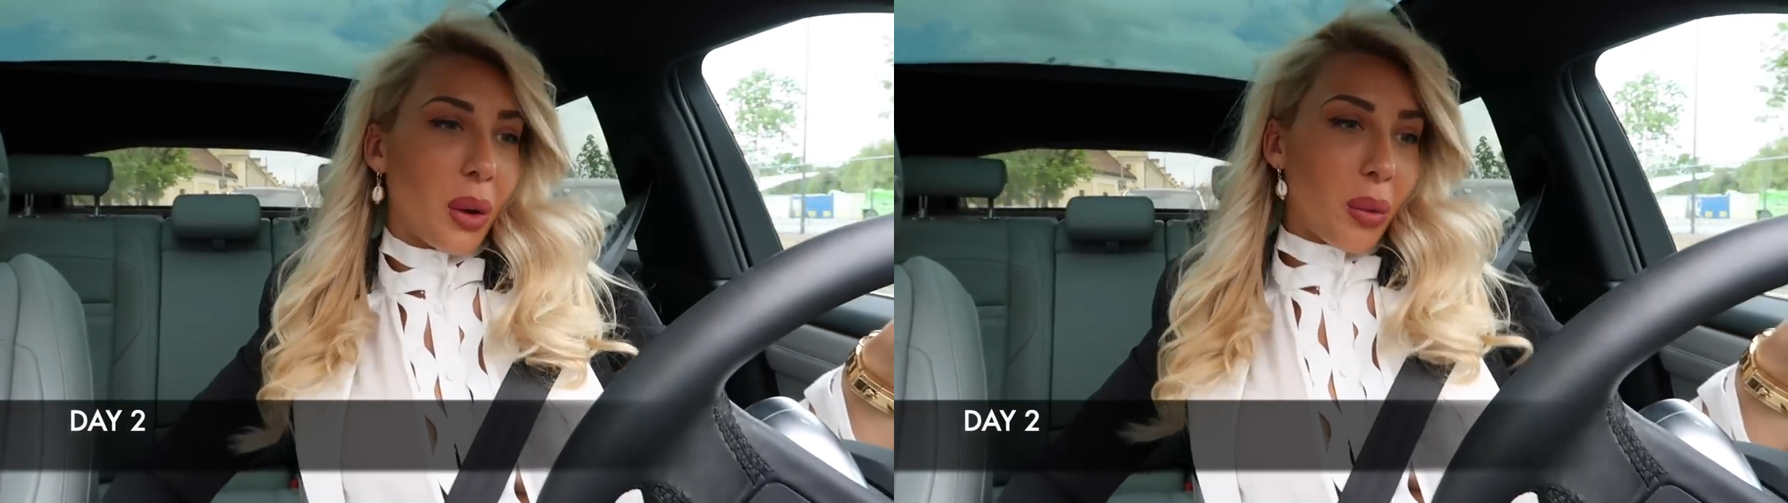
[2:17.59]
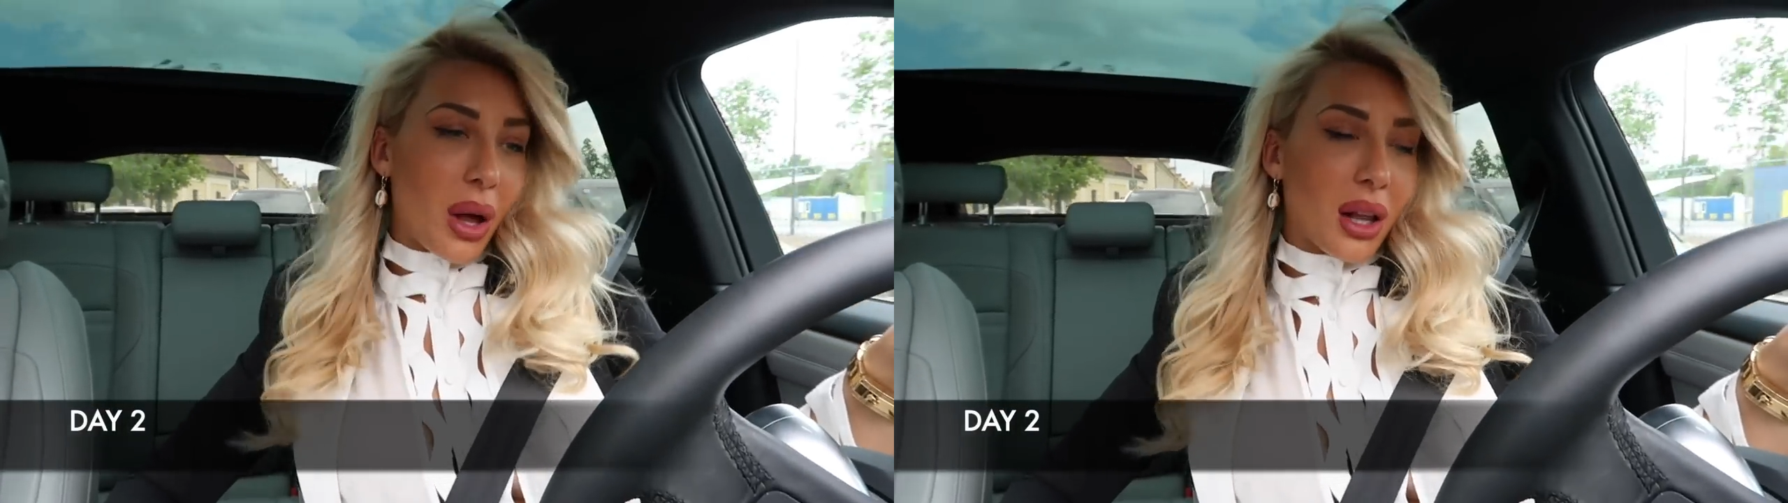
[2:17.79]

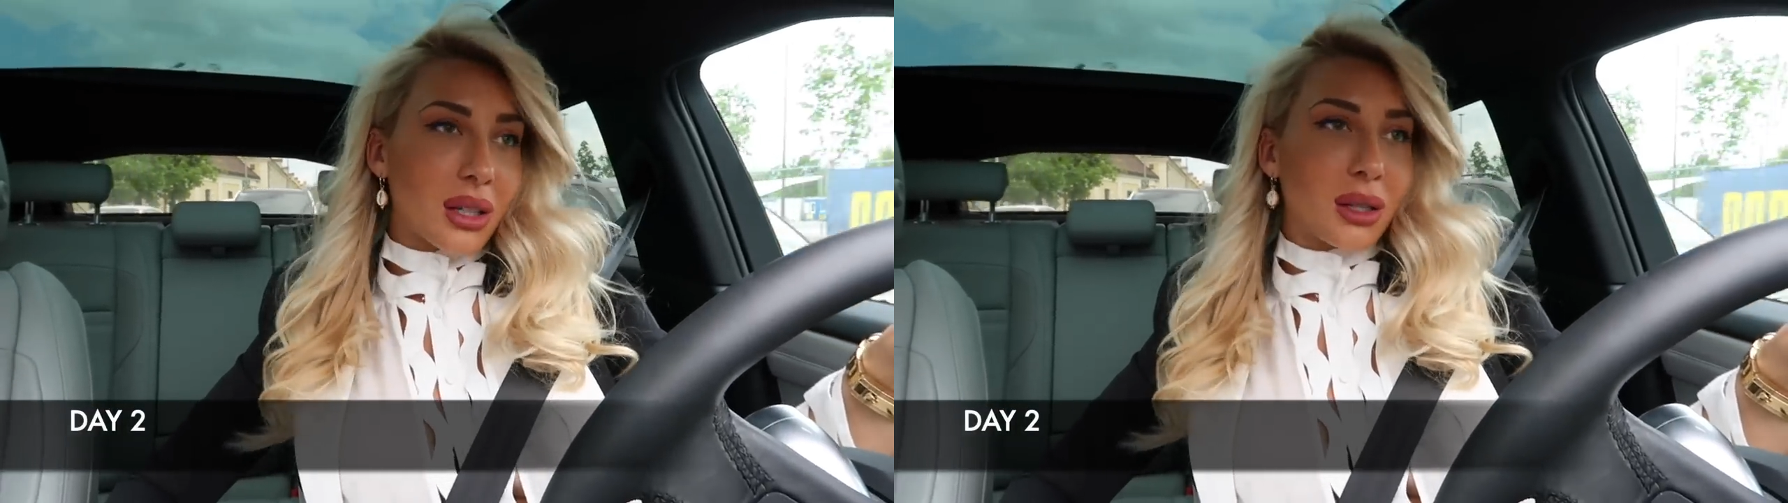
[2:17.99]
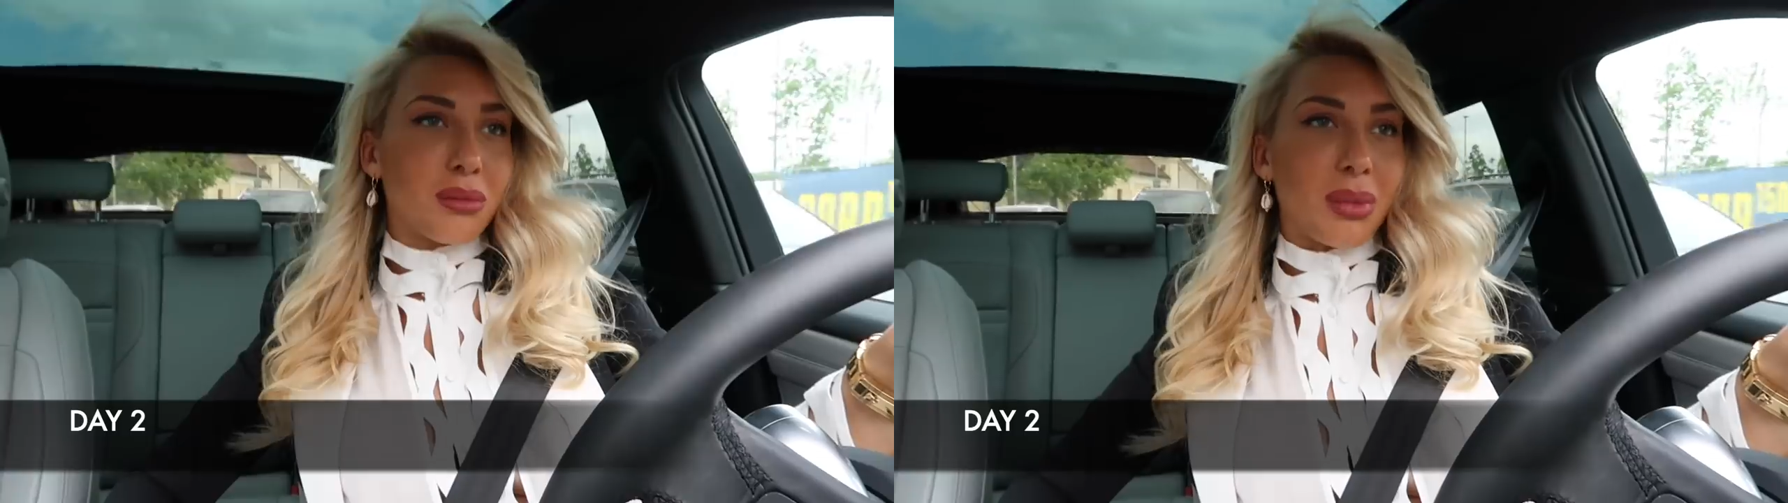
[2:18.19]

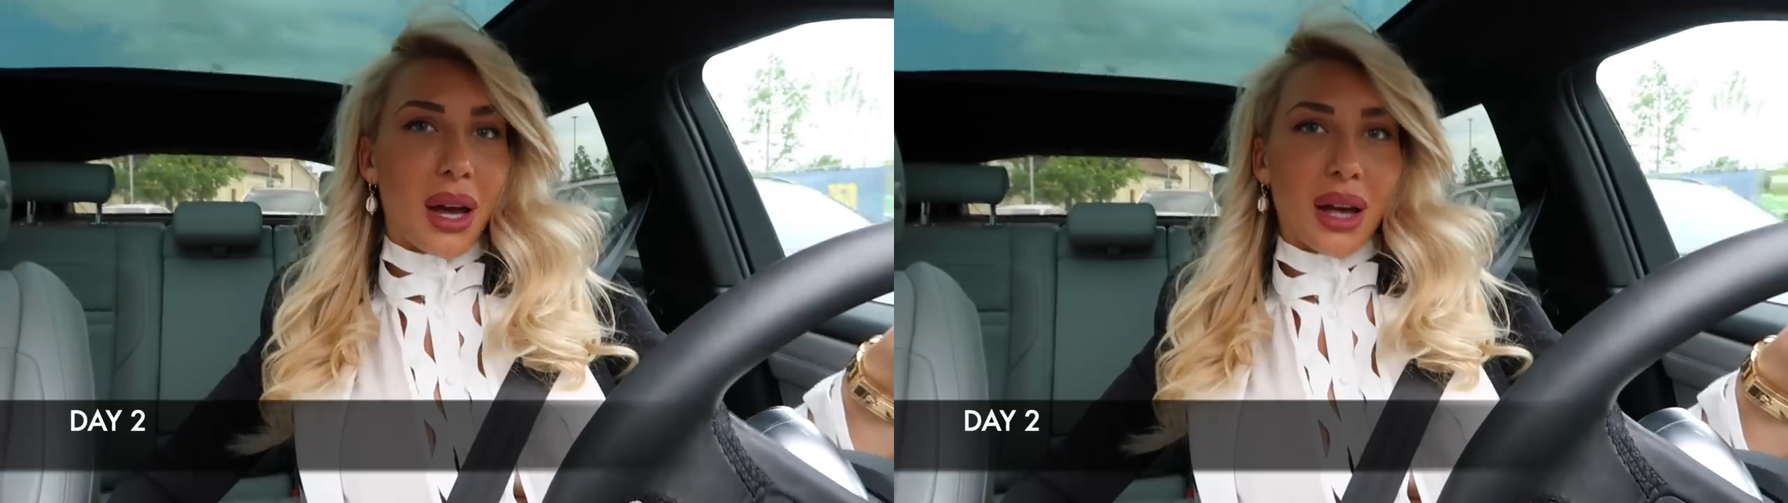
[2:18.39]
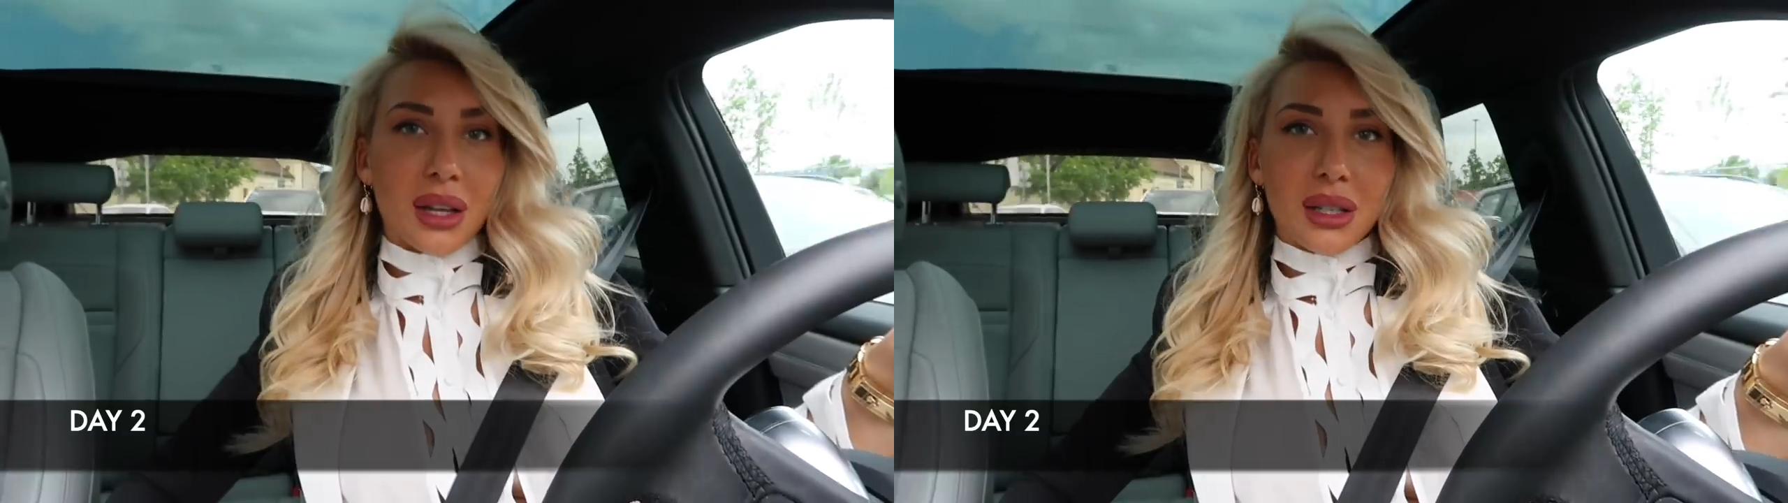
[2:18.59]
welcome
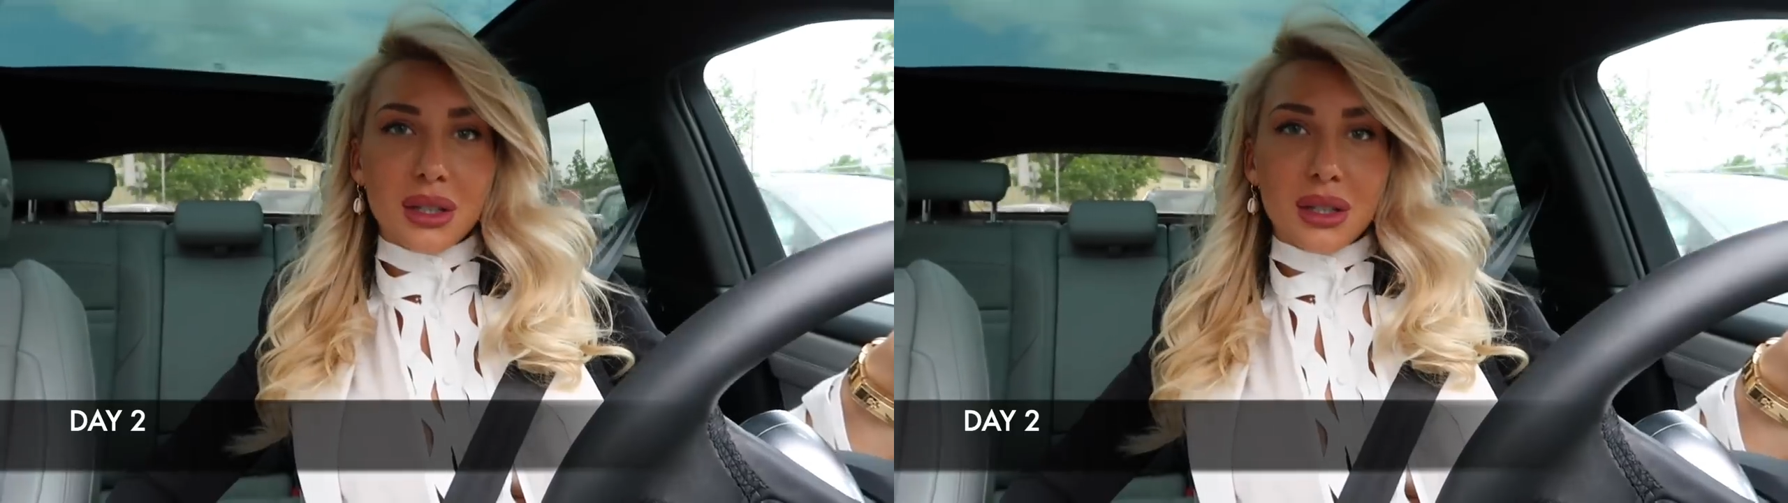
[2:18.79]
back